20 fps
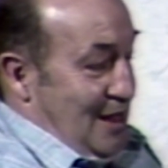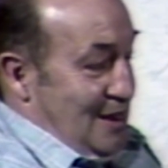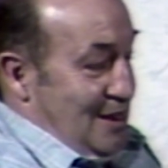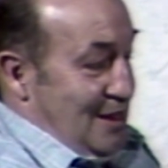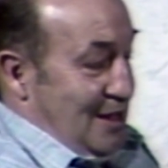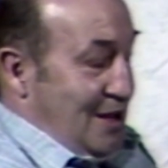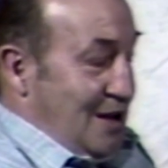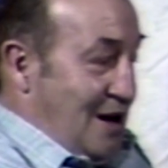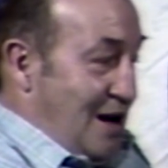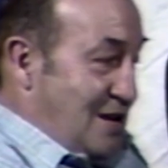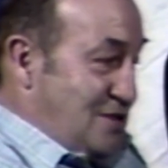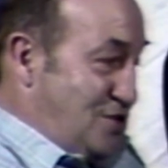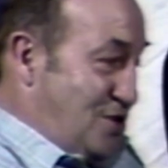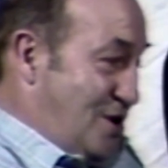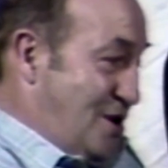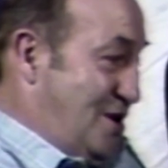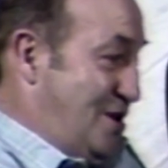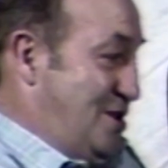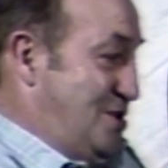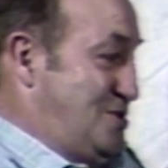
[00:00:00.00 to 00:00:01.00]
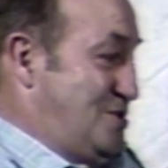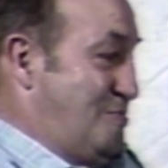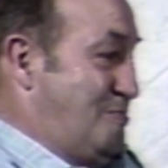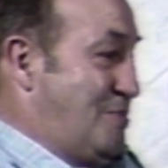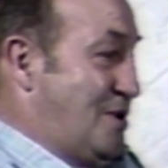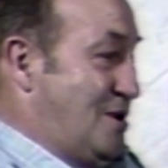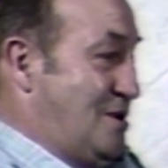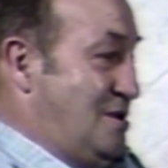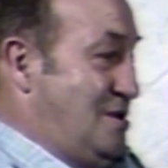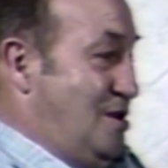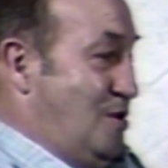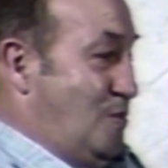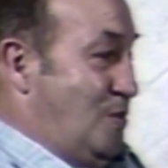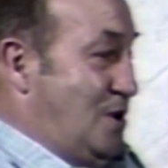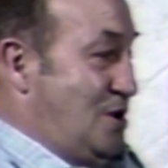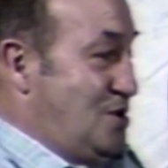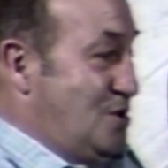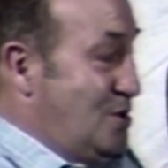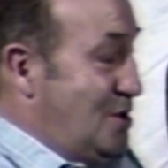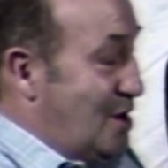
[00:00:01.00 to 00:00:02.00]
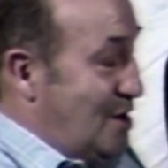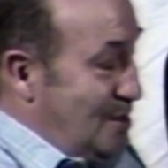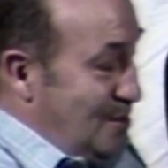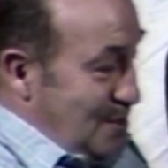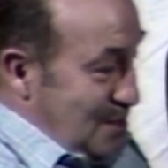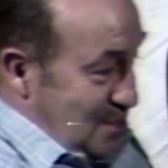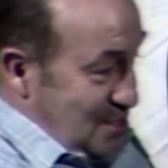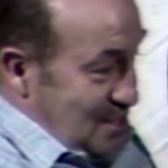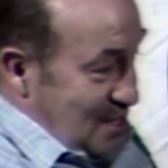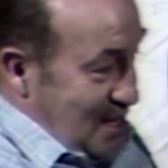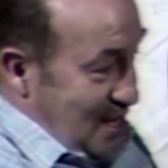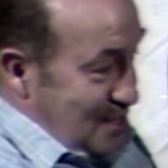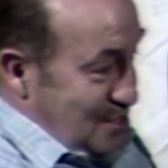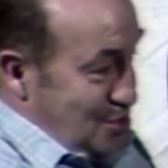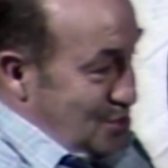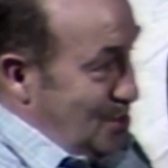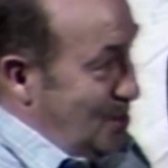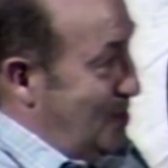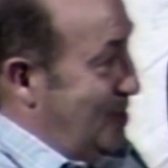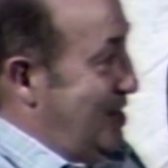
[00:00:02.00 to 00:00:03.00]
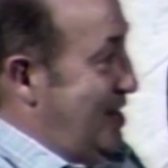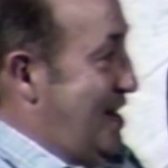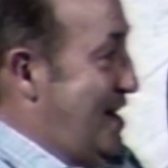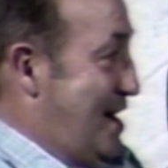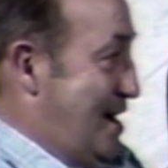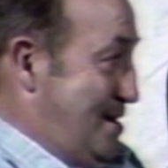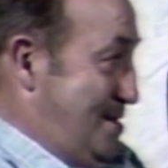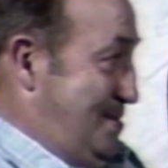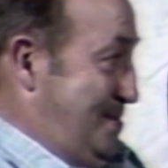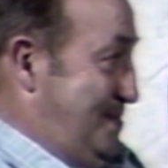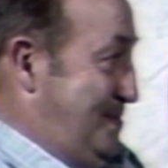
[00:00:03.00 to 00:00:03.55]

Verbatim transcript: The goshawk is a bird that when you go to its nest, you're going to get hit